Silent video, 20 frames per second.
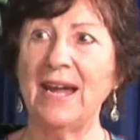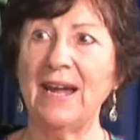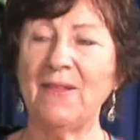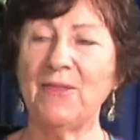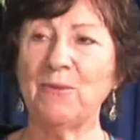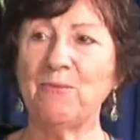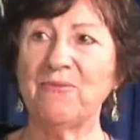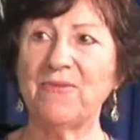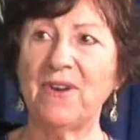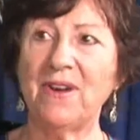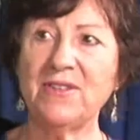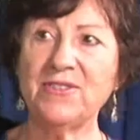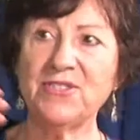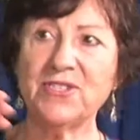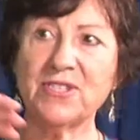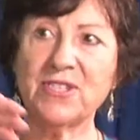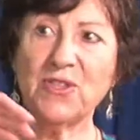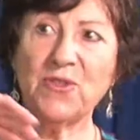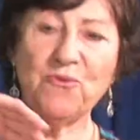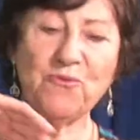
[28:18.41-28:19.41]
and the
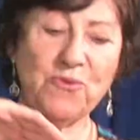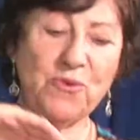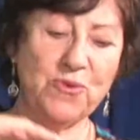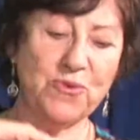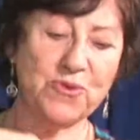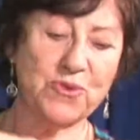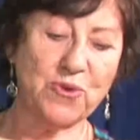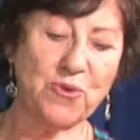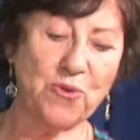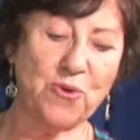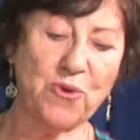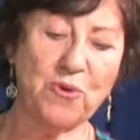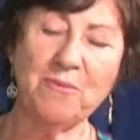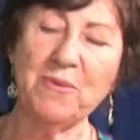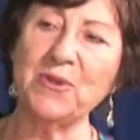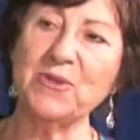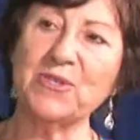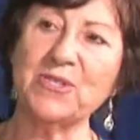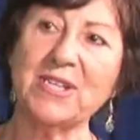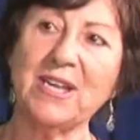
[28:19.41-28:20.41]
branches and the roots
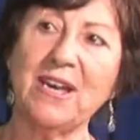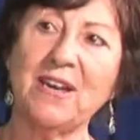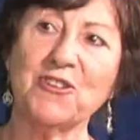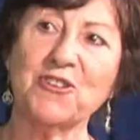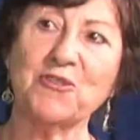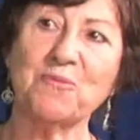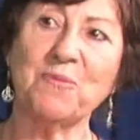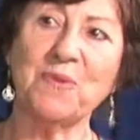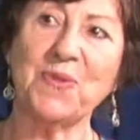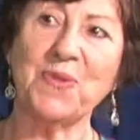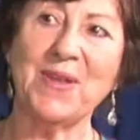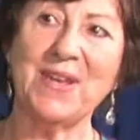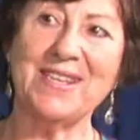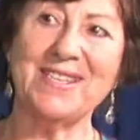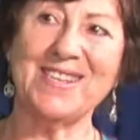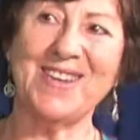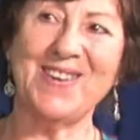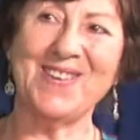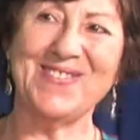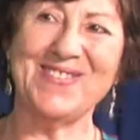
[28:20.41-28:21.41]
almost touch, but they
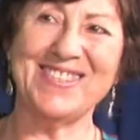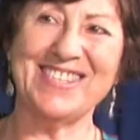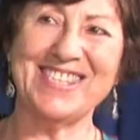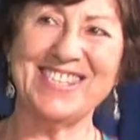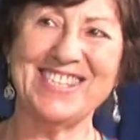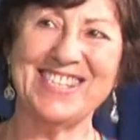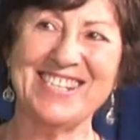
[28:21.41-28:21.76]
don't